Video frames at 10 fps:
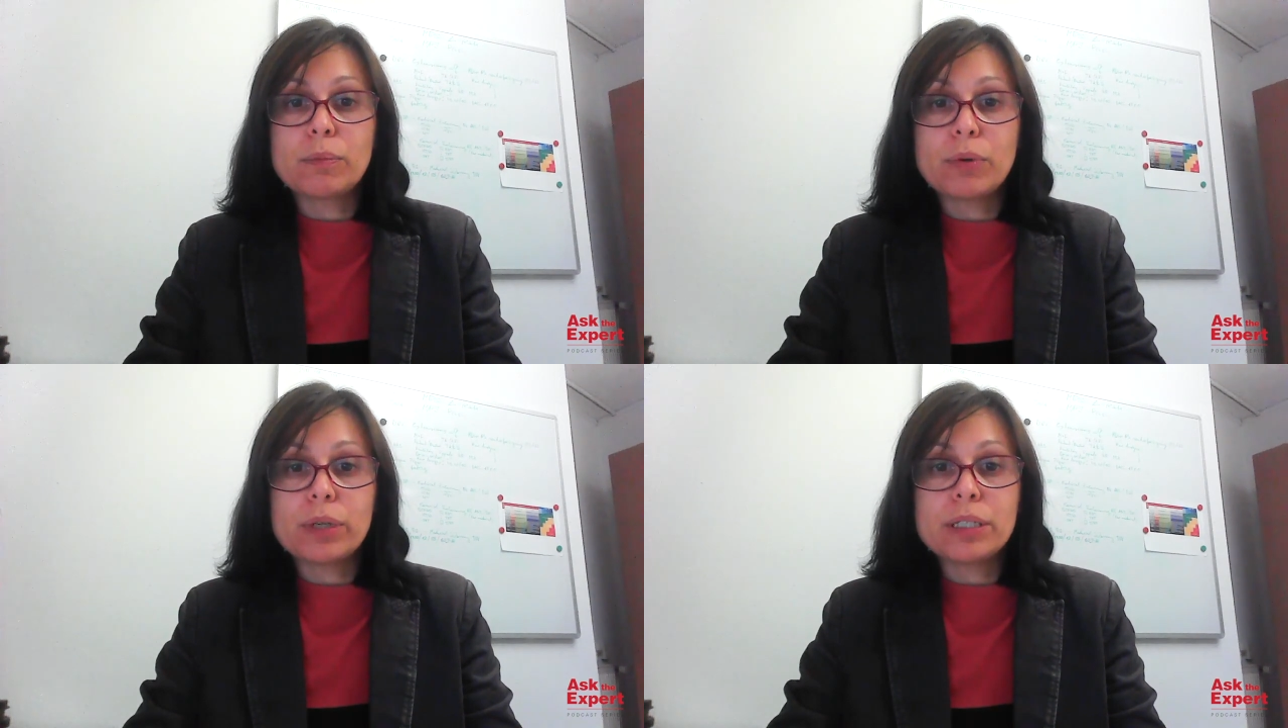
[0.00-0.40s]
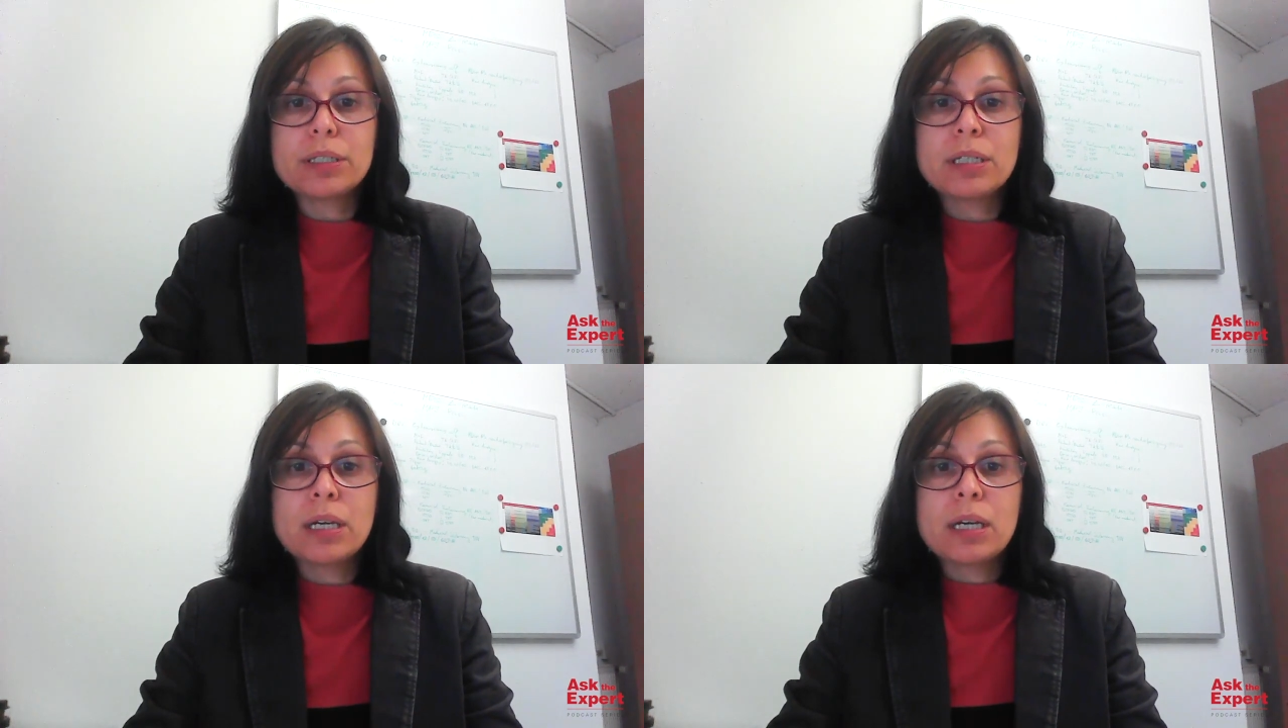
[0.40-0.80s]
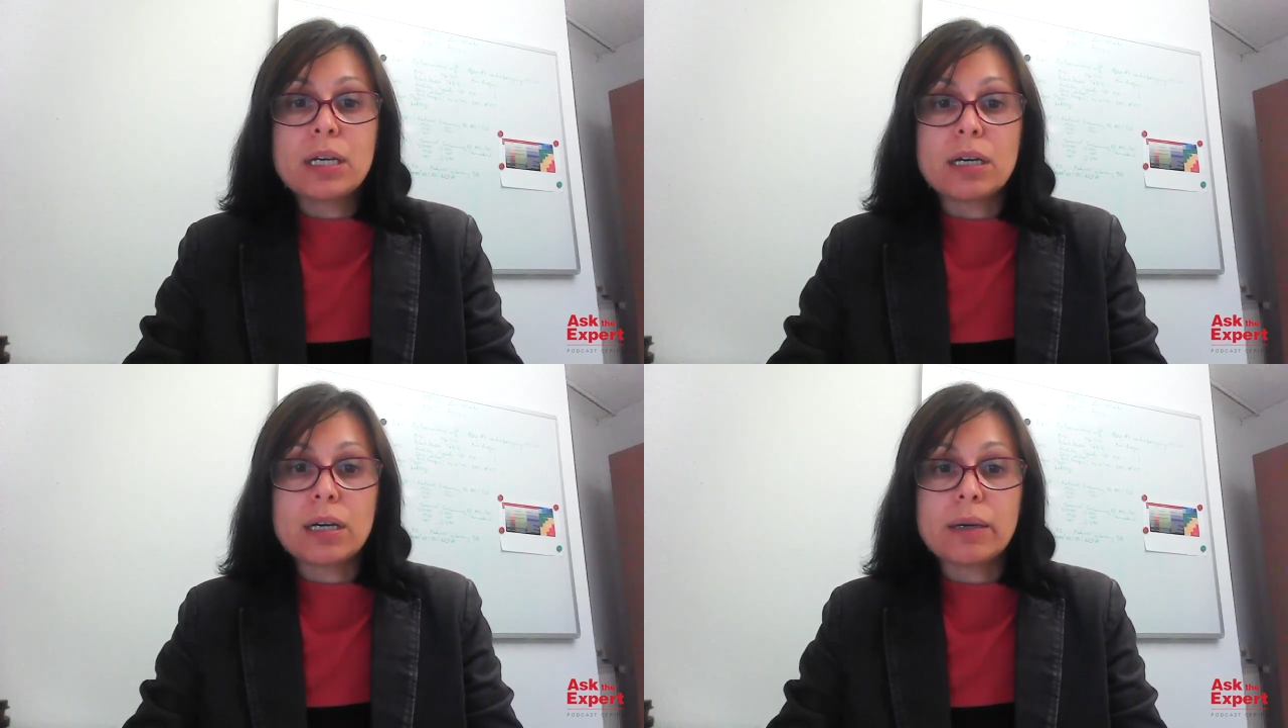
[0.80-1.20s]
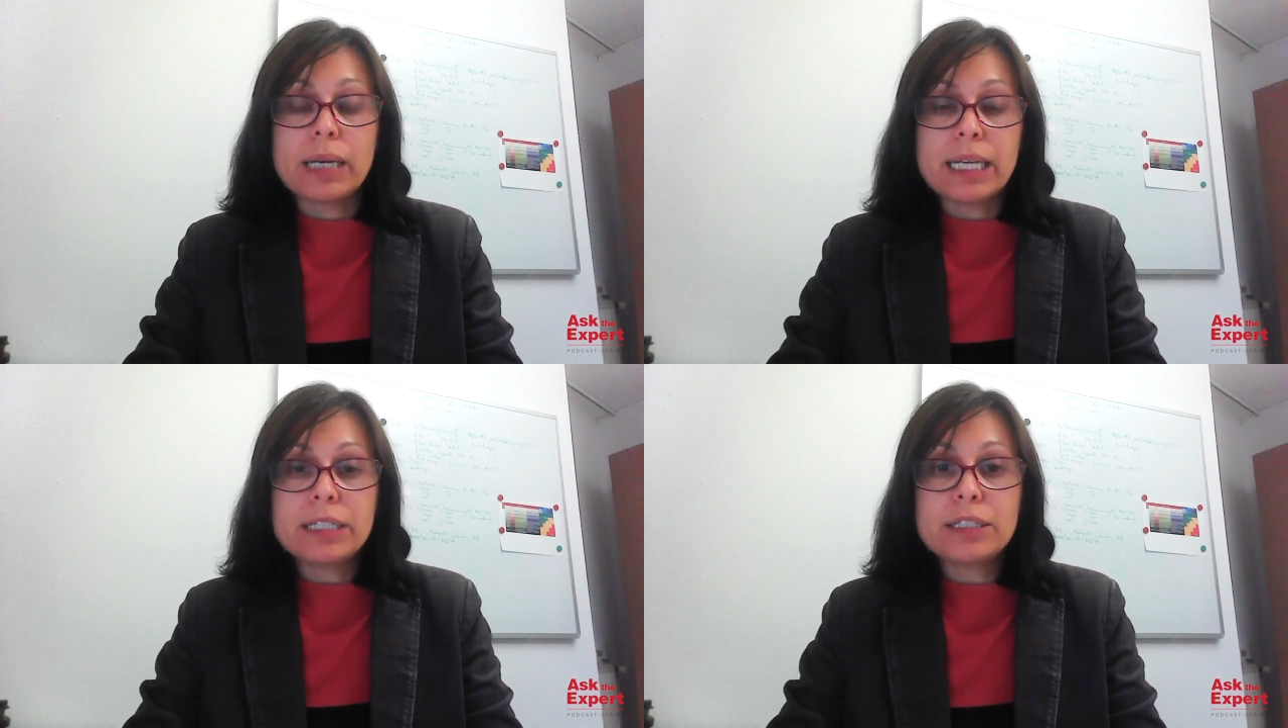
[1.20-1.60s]
point uh,
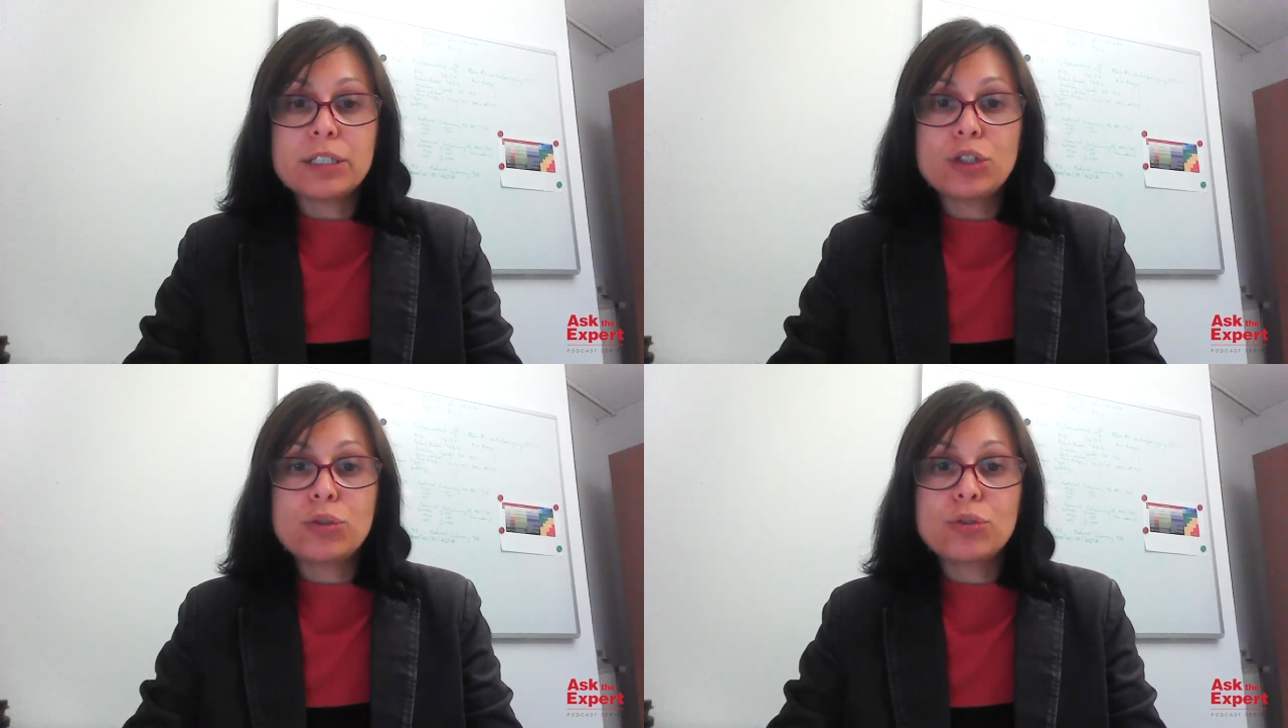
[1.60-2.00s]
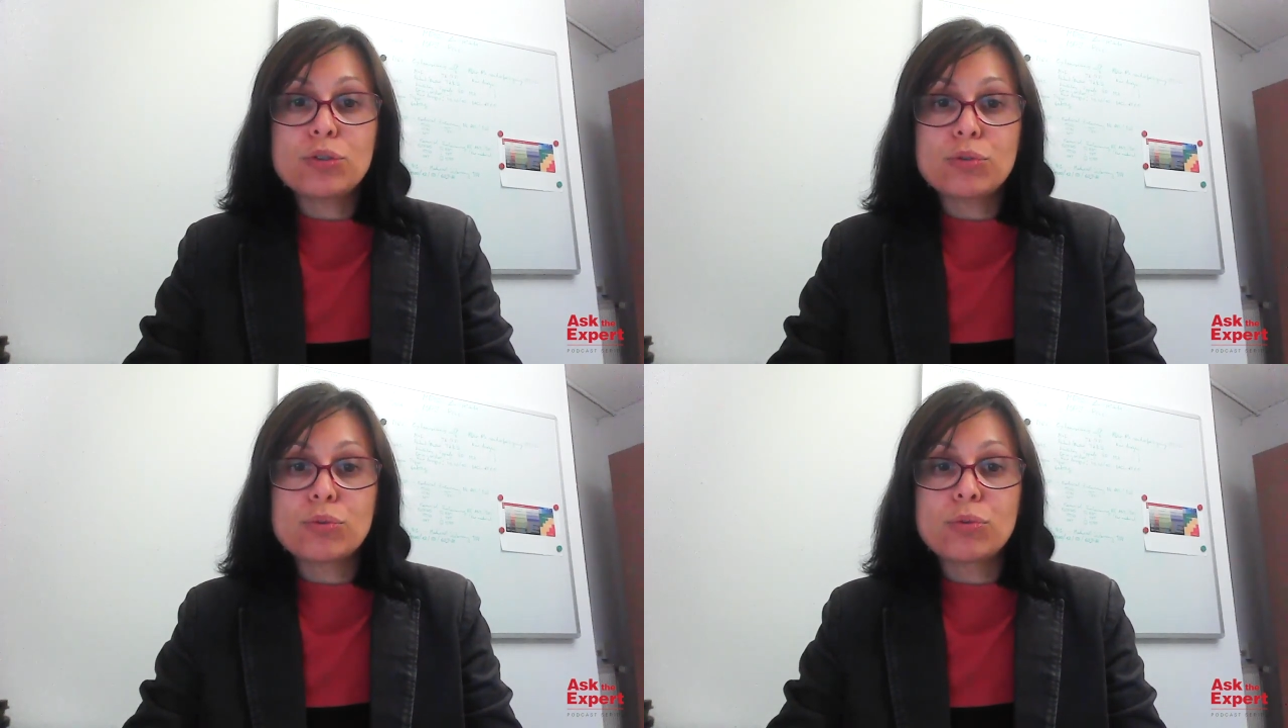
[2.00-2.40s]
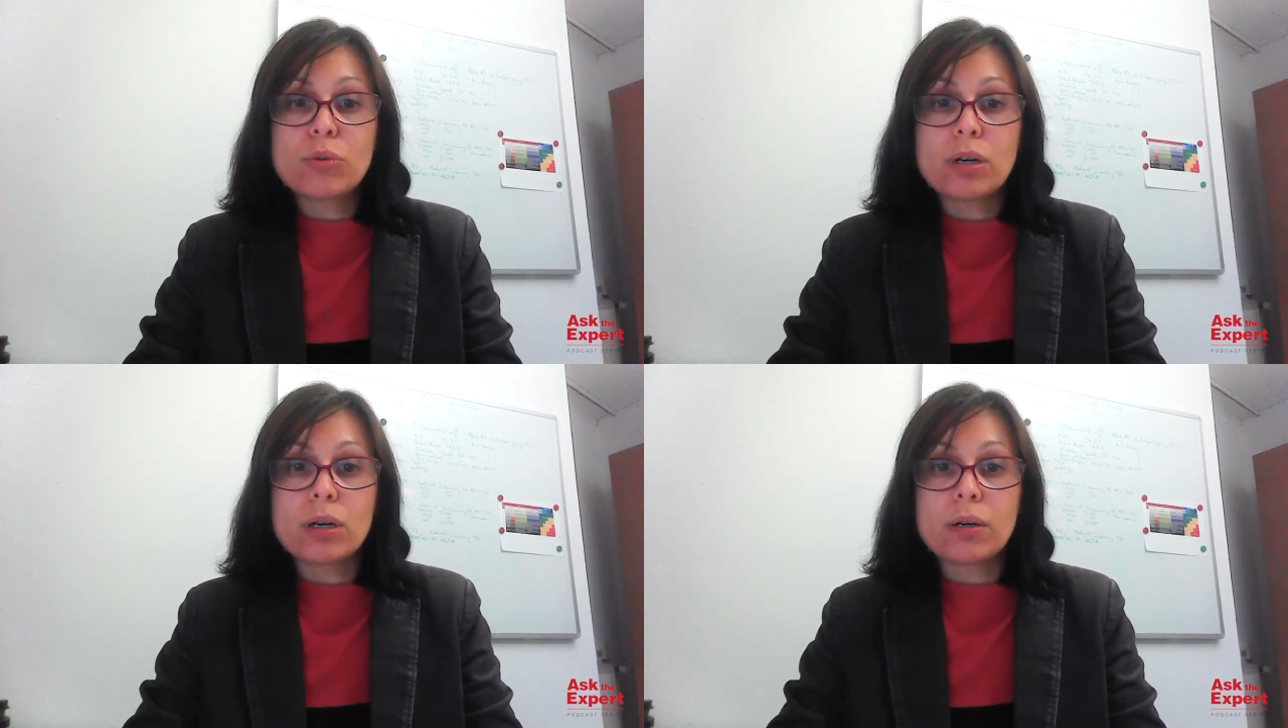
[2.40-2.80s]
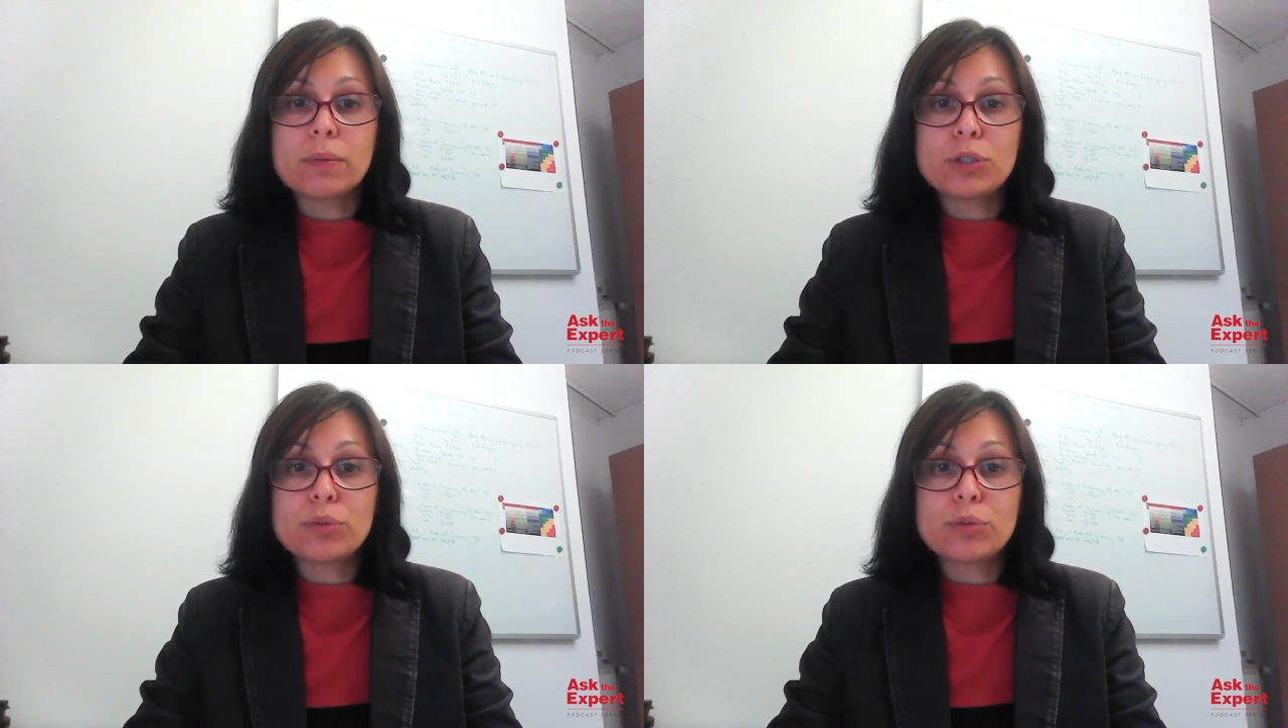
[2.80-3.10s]
anything you do uh,